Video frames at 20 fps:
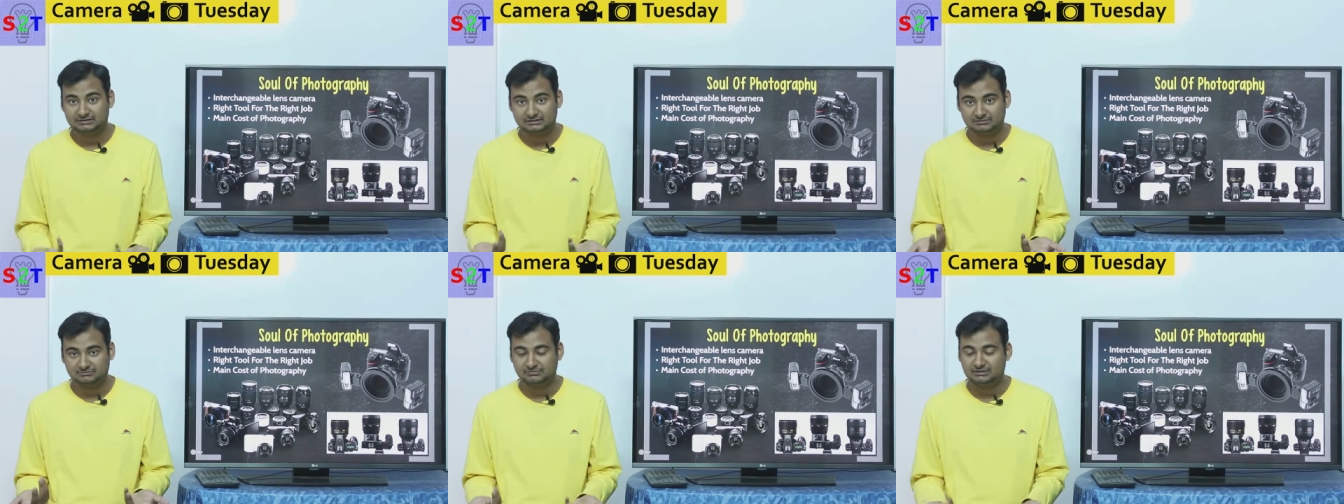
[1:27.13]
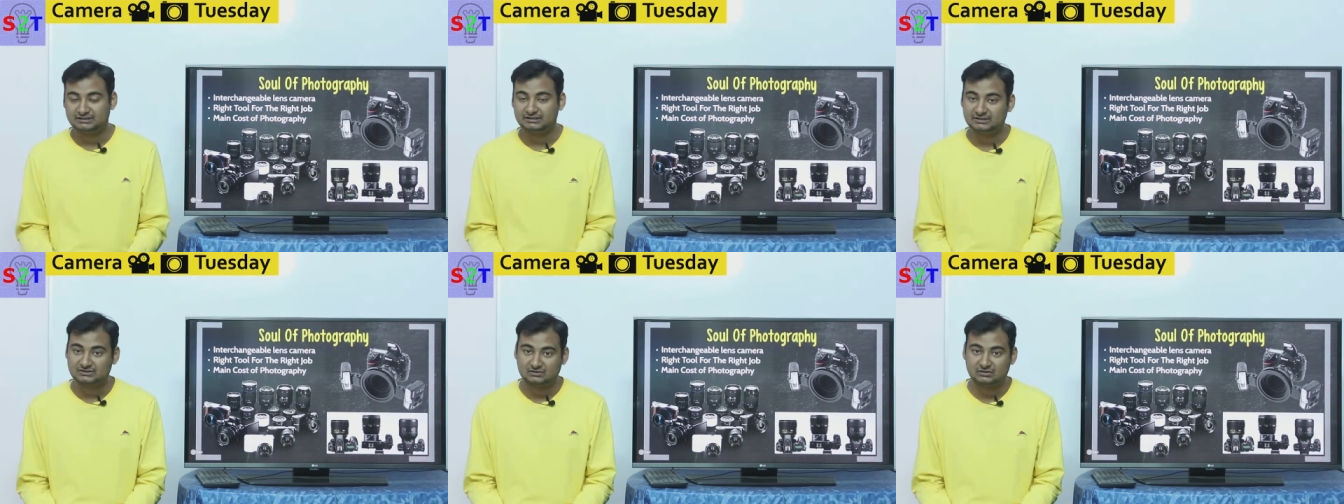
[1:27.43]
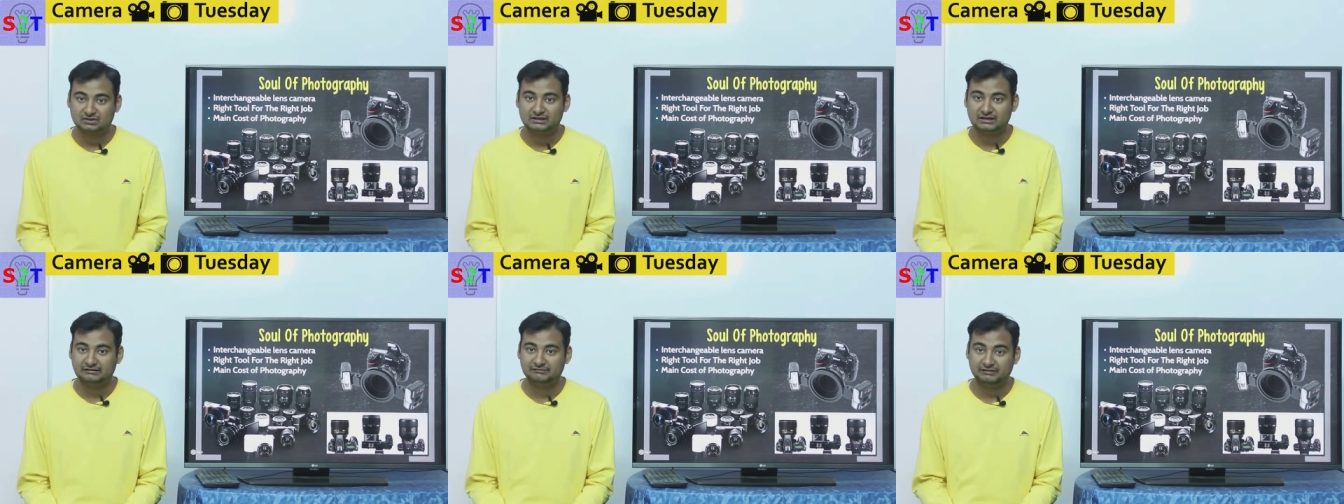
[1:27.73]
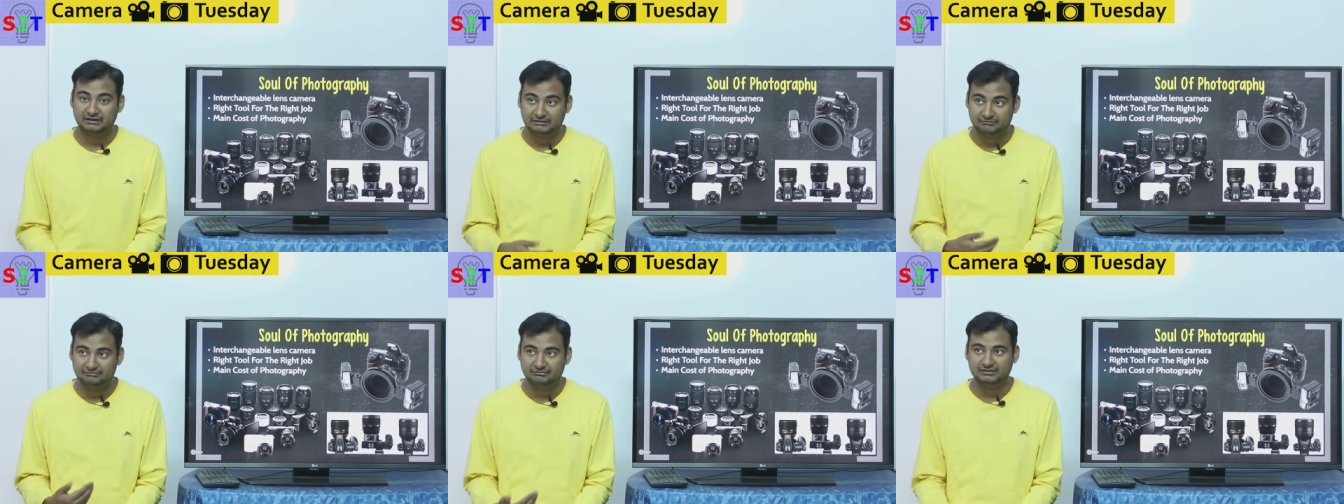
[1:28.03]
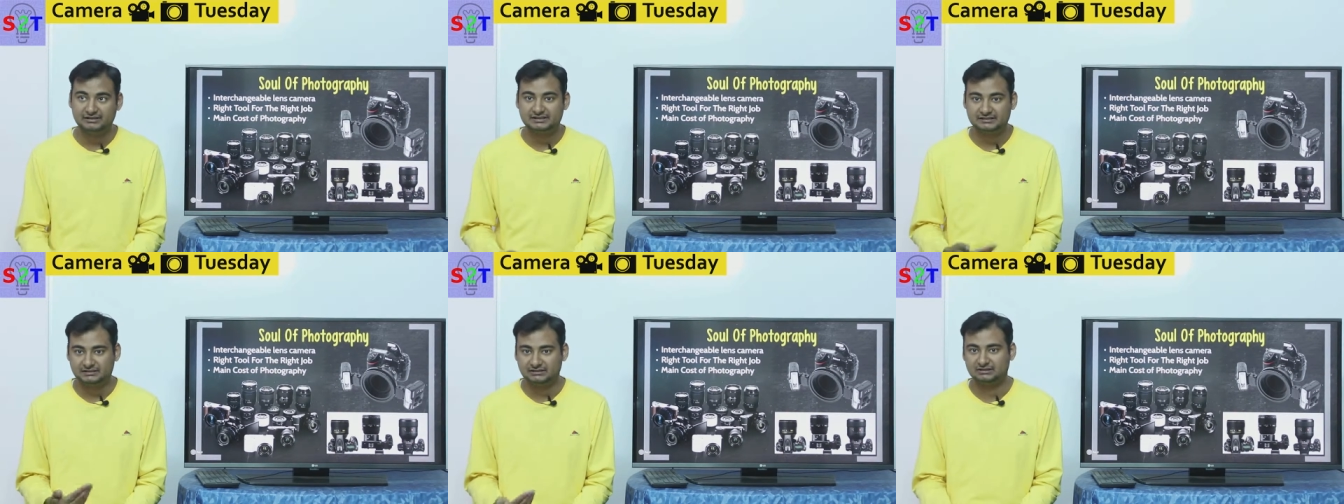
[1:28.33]
Simply, it does not have
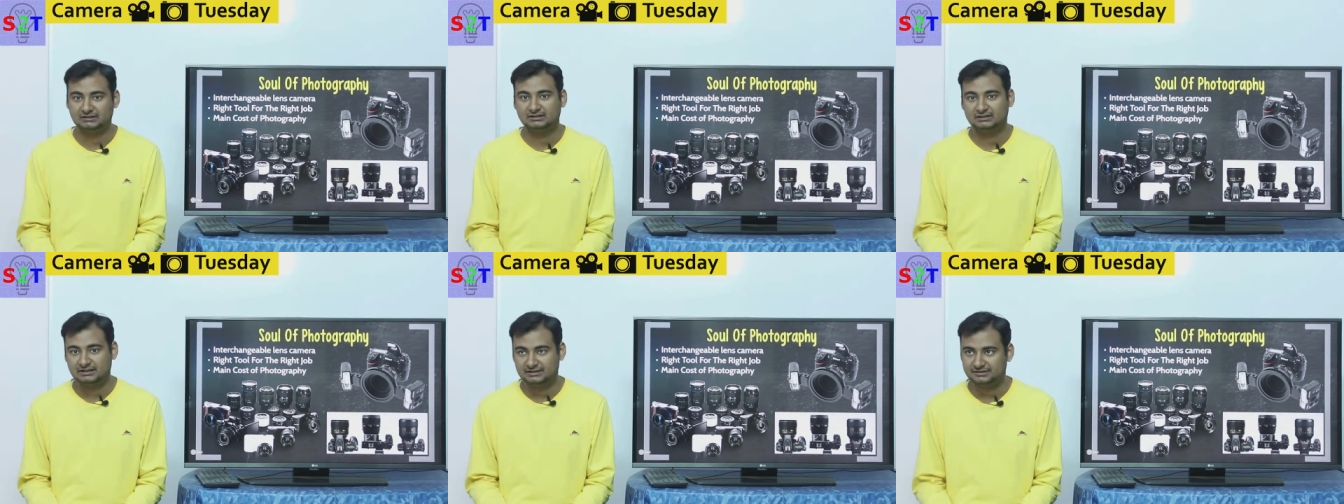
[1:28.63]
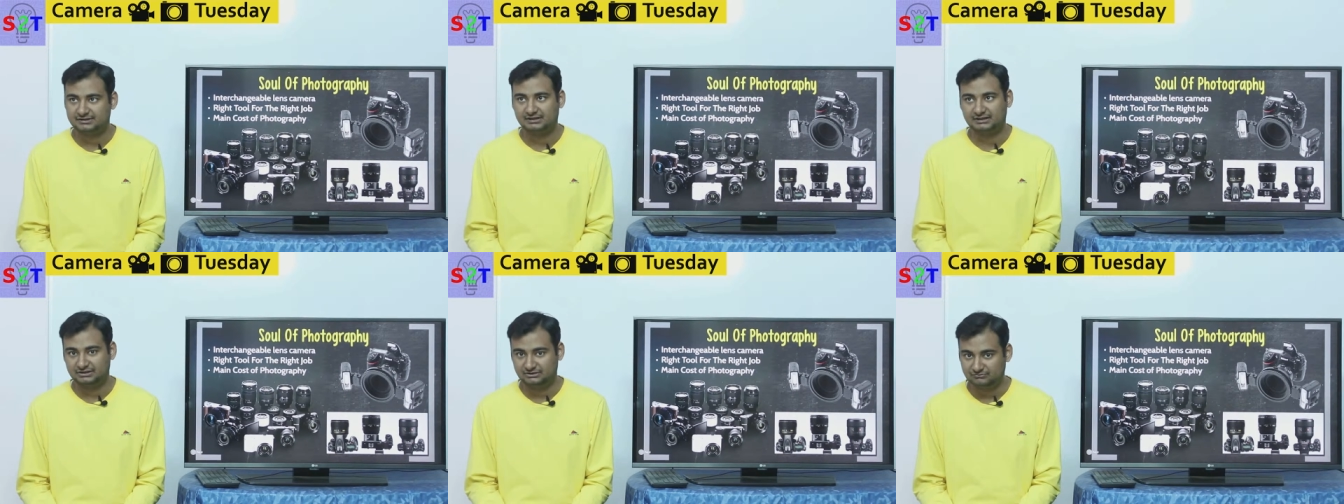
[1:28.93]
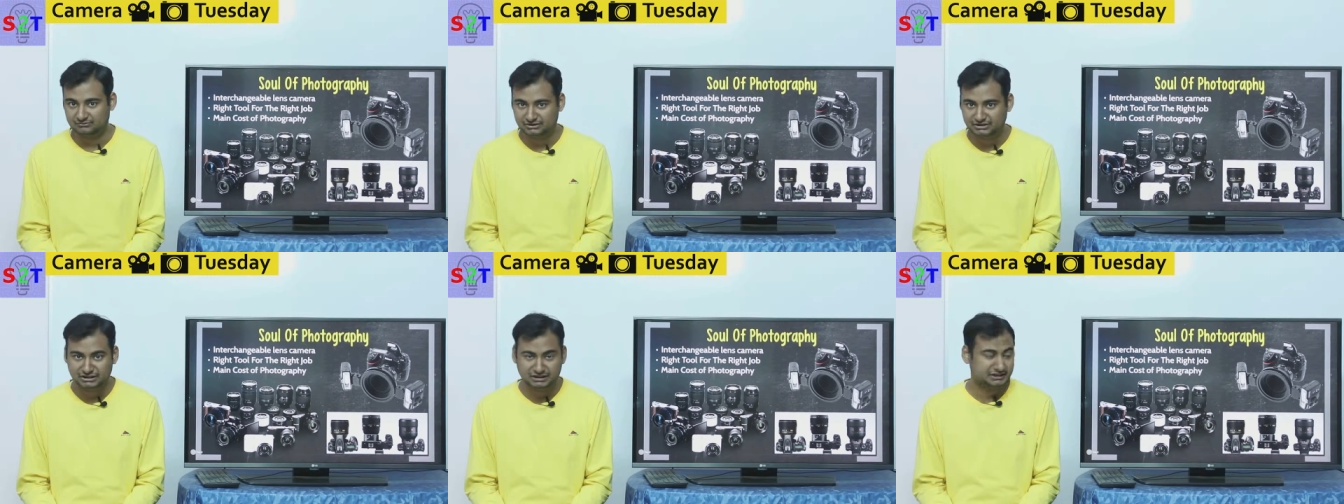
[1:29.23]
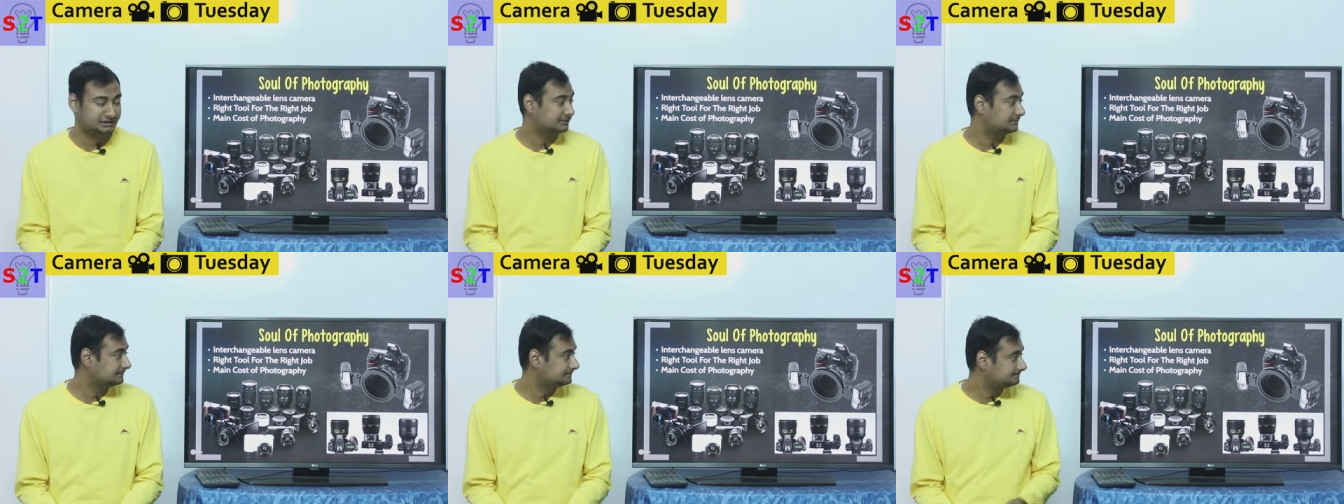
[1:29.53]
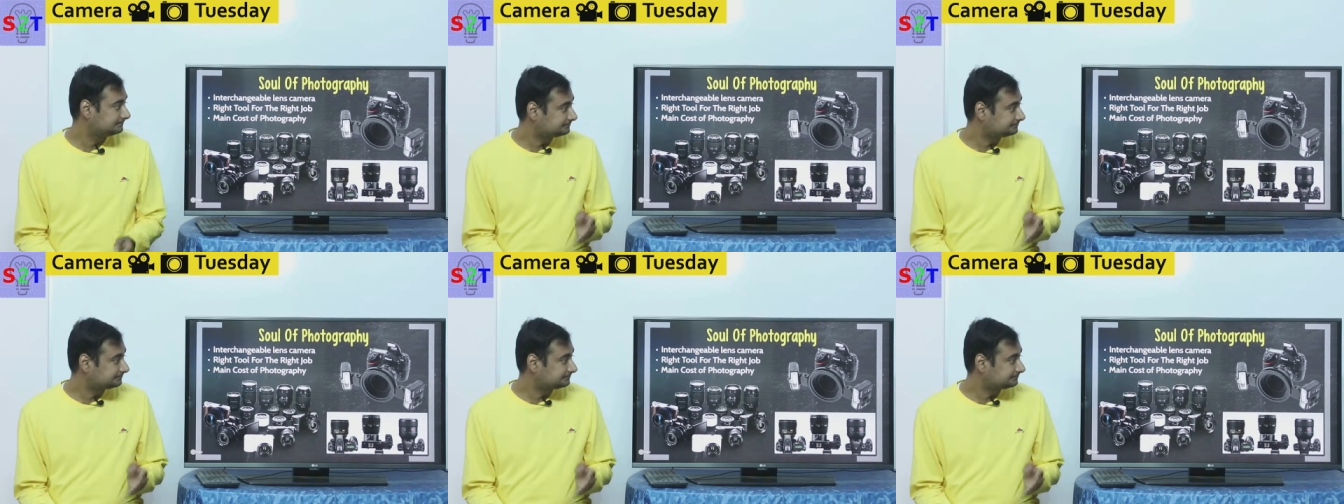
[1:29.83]
every single lens that you would need